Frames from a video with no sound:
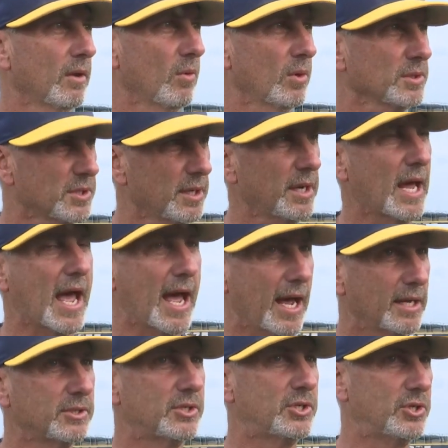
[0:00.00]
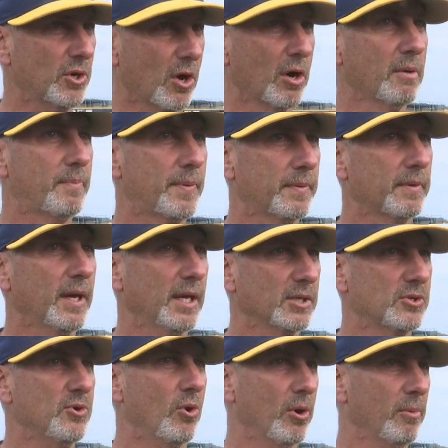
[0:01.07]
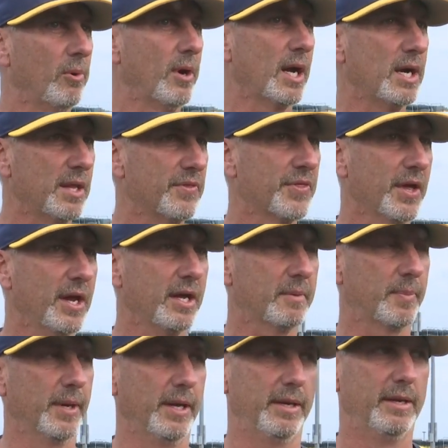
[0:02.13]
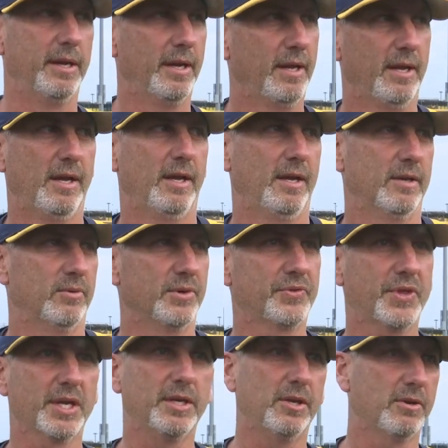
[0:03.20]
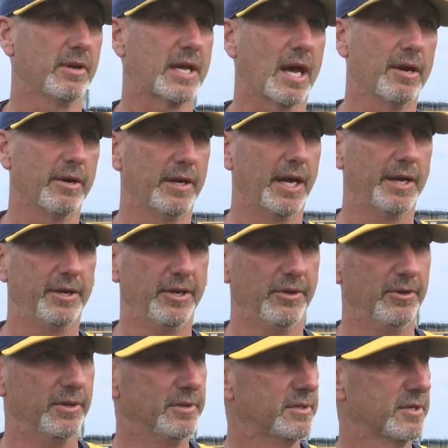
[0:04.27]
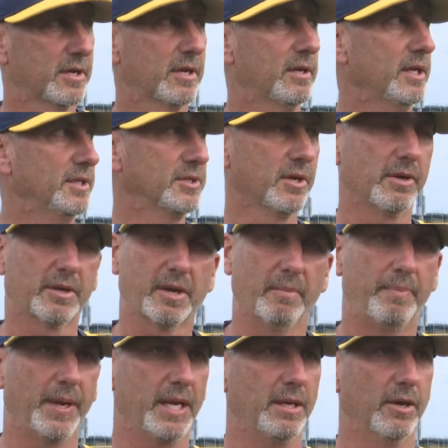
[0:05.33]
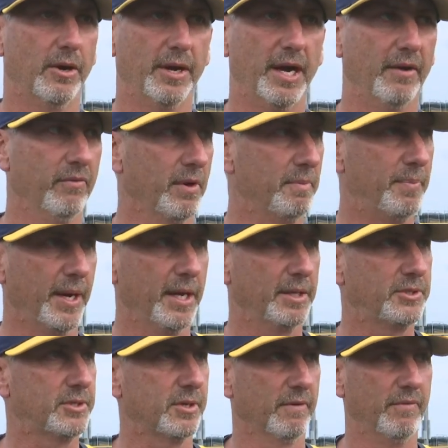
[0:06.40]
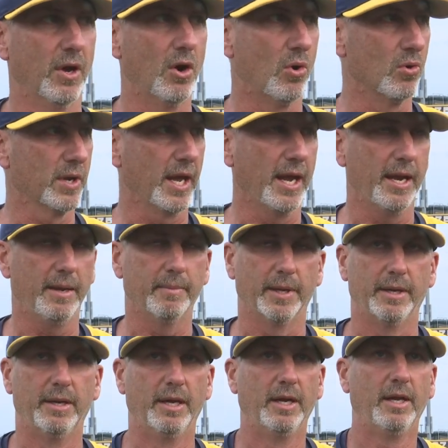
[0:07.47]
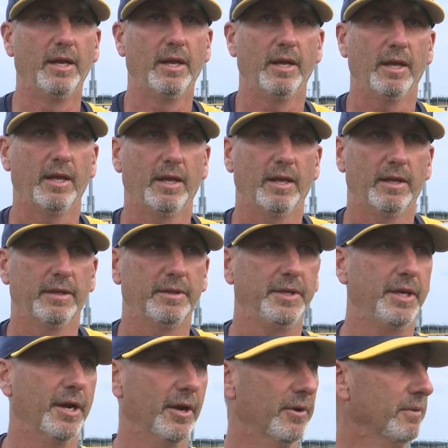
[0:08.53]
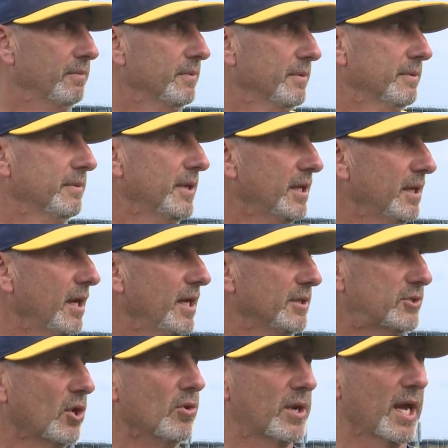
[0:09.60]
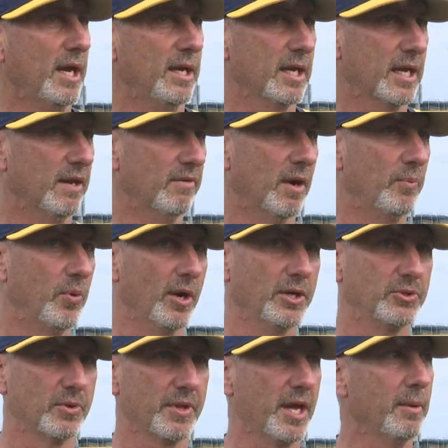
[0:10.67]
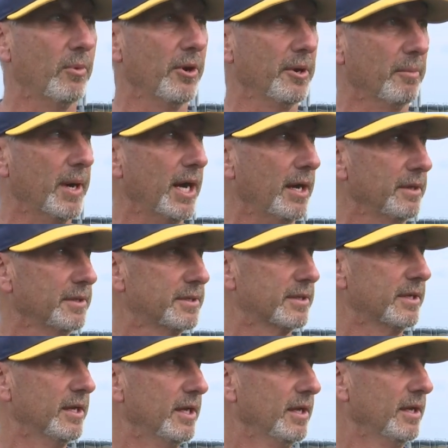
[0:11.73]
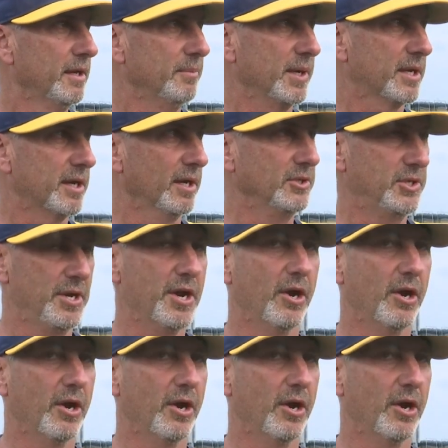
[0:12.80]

Wasn't as sharp as normal, I didn't think, but one thing you can count on that dude is he's going to compete on every pitch of the whole game. You know, it, it's okay to give up runs with him on the mound because you